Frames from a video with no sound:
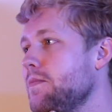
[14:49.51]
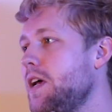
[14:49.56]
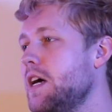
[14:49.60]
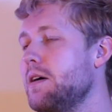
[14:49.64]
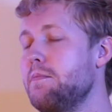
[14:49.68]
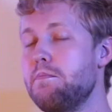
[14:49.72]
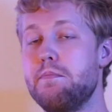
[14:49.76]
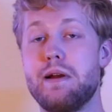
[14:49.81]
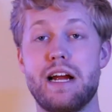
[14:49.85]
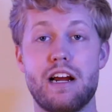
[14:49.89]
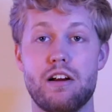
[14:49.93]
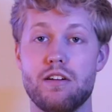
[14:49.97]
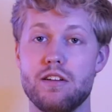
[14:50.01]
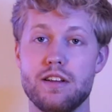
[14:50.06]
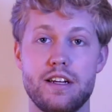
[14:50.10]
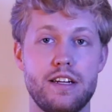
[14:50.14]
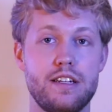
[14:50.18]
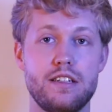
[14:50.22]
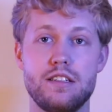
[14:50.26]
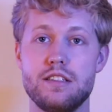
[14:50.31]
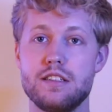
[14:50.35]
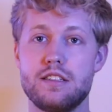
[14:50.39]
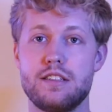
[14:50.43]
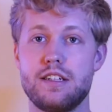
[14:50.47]

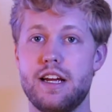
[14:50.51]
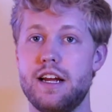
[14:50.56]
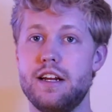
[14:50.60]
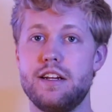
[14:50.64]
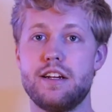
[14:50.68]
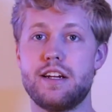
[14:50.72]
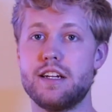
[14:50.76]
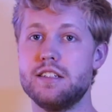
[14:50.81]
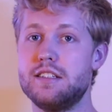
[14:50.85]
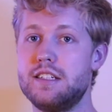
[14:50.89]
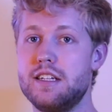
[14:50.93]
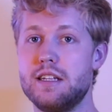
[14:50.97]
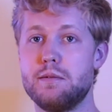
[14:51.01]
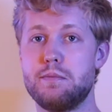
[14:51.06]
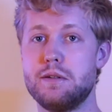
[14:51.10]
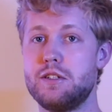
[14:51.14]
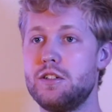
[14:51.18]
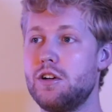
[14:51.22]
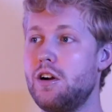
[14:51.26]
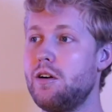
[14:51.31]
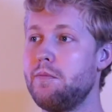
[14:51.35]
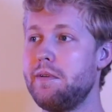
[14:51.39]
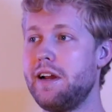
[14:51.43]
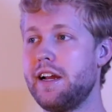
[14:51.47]
Maryland, and you can see the
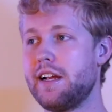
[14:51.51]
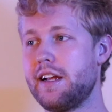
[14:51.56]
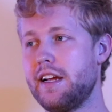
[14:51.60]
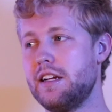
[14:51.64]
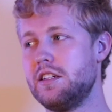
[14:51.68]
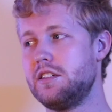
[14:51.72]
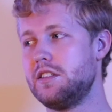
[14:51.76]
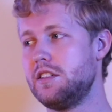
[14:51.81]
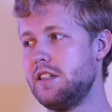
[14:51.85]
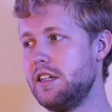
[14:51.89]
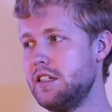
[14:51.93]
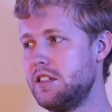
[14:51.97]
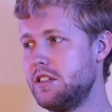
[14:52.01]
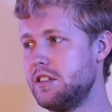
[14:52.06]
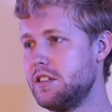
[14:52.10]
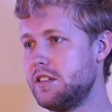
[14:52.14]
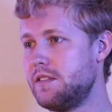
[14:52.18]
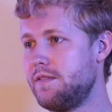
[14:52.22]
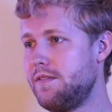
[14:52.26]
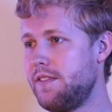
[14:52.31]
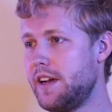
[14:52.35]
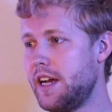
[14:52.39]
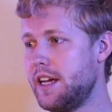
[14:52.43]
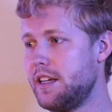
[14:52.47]
Potomac. It's
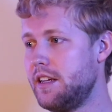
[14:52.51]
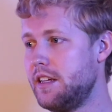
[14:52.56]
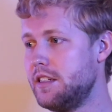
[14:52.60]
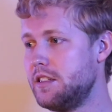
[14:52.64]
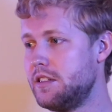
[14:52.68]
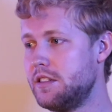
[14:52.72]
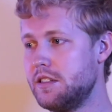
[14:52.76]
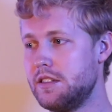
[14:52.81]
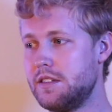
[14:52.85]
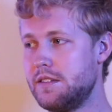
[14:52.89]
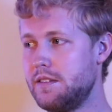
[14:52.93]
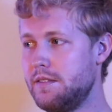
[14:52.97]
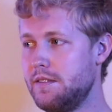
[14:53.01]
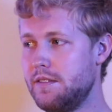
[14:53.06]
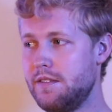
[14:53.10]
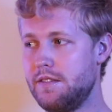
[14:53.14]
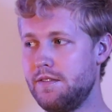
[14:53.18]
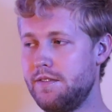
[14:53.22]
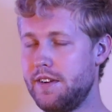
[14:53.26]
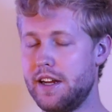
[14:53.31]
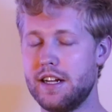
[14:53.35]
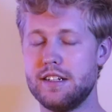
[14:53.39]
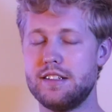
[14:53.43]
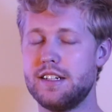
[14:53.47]
just
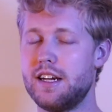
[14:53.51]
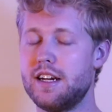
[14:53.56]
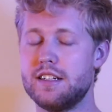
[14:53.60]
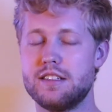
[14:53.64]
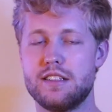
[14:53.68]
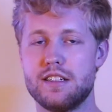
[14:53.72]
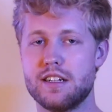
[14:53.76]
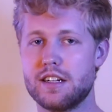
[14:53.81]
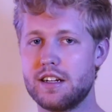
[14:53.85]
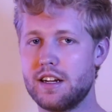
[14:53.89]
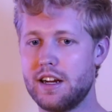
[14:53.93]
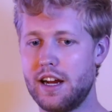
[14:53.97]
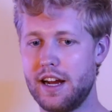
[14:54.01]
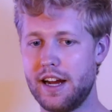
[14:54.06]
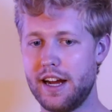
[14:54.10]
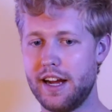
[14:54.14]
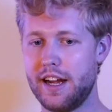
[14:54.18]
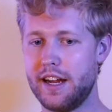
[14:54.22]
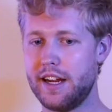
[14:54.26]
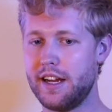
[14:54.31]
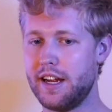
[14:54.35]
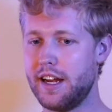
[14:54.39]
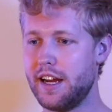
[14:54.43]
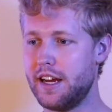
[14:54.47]
fantastic. I
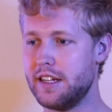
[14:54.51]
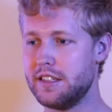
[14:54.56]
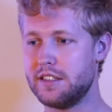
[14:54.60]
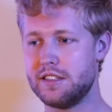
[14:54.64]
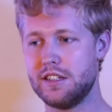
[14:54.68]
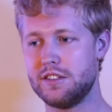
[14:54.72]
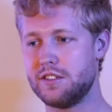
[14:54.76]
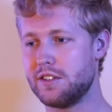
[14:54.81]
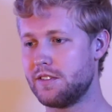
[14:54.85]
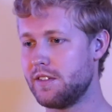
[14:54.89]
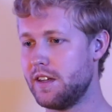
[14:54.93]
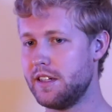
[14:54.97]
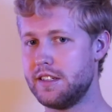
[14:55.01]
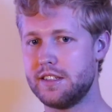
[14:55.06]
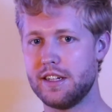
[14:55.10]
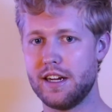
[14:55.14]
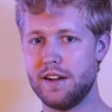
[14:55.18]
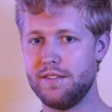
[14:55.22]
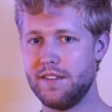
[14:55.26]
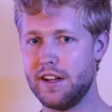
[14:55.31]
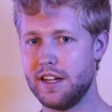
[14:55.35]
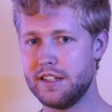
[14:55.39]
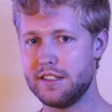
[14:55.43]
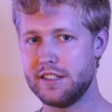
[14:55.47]
had such a great
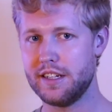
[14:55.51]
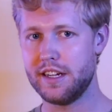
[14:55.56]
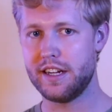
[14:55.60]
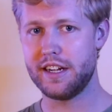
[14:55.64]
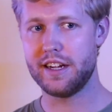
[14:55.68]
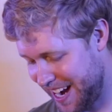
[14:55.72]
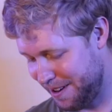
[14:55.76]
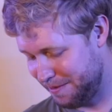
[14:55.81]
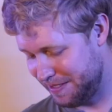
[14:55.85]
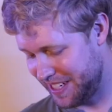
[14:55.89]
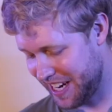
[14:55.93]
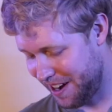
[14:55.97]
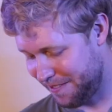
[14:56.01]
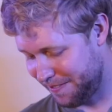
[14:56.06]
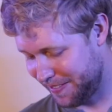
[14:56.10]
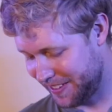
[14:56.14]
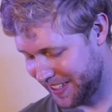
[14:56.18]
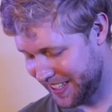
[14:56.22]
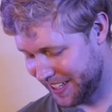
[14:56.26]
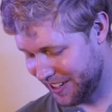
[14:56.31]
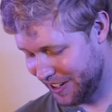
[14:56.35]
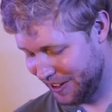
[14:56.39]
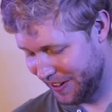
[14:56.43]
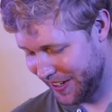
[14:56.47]
time that day. I'm
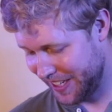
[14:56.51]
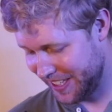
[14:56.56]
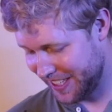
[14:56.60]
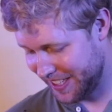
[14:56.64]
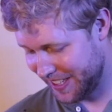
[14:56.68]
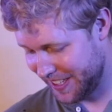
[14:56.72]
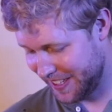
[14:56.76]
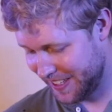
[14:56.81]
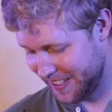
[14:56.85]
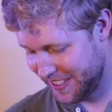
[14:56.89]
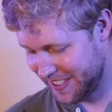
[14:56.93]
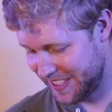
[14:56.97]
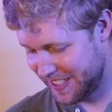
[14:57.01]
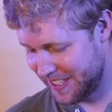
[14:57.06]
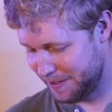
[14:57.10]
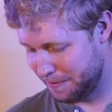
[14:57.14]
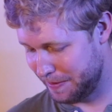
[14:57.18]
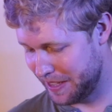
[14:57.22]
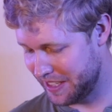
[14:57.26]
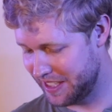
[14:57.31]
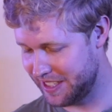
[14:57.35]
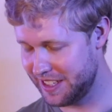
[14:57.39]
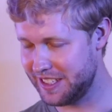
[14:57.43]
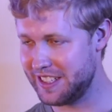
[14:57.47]
definitely going to
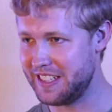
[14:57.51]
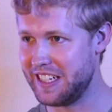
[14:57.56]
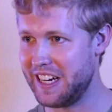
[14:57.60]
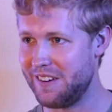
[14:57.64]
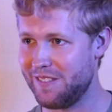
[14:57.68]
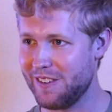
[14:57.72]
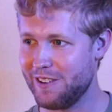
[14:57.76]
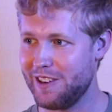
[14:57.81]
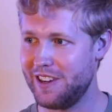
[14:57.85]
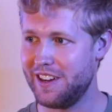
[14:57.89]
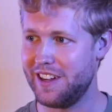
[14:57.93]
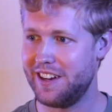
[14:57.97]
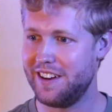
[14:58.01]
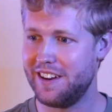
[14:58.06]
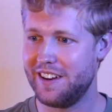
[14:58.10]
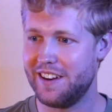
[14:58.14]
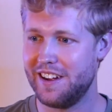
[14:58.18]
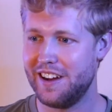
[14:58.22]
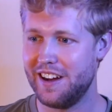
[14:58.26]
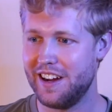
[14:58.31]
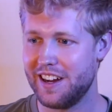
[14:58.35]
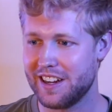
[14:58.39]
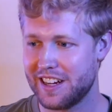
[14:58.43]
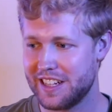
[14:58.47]
miss this neighborhood
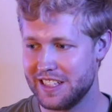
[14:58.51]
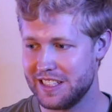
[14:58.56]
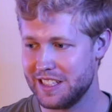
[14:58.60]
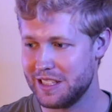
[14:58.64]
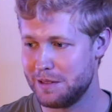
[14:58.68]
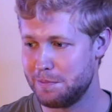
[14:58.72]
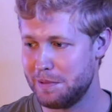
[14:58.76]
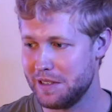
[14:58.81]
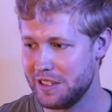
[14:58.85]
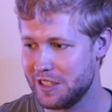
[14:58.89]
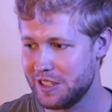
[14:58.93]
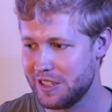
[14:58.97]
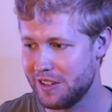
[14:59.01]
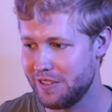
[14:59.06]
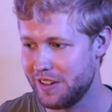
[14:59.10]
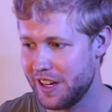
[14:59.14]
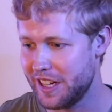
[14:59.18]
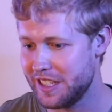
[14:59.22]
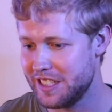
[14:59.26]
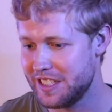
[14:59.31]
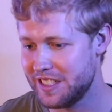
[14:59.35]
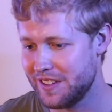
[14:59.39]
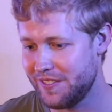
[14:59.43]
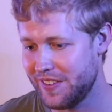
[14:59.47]
because it's been so
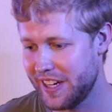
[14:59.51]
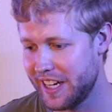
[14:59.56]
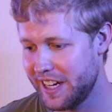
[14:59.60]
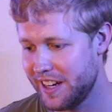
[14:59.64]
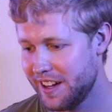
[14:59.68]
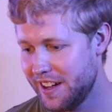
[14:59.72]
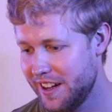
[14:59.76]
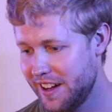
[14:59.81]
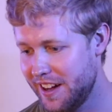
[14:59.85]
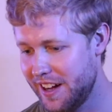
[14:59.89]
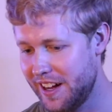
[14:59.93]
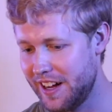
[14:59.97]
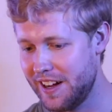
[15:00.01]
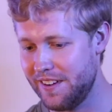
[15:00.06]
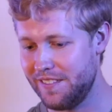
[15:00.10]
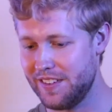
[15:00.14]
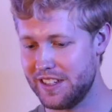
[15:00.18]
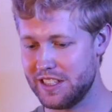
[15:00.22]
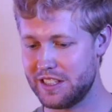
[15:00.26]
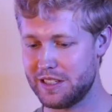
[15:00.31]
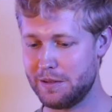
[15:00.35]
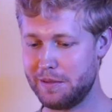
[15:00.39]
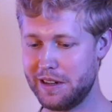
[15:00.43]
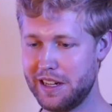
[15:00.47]
nice to me,
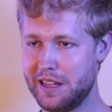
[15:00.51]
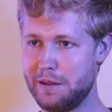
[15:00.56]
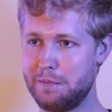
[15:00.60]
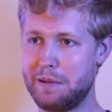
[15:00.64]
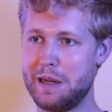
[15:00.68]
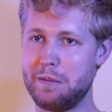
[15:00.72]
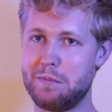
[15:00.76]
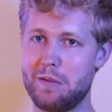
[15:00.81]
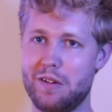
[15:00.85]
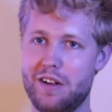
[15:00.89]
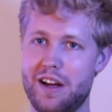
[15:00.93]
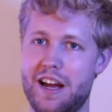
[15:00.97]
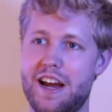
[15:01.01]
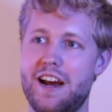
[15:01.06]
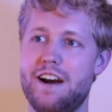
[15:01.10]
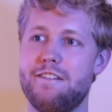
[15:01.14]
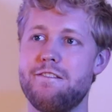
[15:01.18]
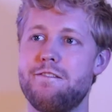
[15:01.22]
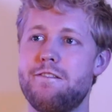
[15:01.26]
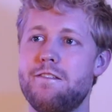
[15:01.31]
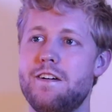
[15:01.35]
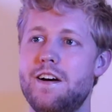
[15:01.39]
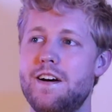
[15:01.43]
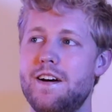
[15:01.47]
and so many of the people
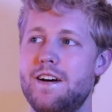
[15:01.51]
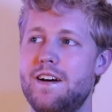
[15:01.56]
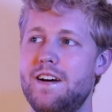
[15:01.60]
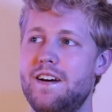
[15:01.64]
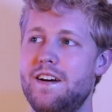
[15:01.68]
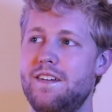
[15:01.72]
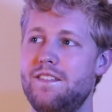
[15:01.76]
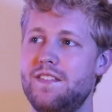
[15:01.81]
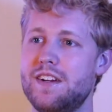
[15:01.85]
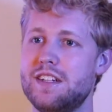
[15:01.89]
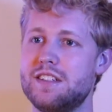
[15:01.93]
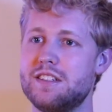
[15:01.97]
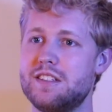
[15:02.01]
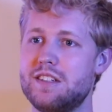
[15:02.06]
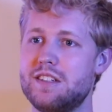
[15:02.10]
have been